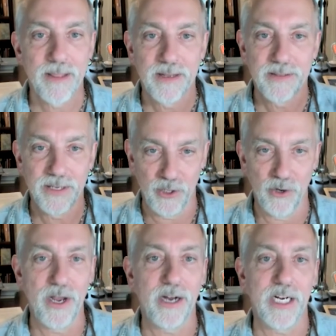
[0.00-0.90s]
that you're
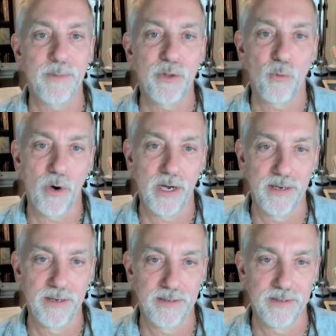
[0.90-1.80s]
not going to be the
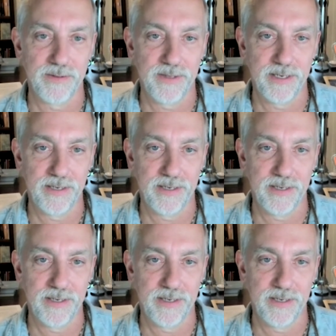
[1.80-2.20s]
one that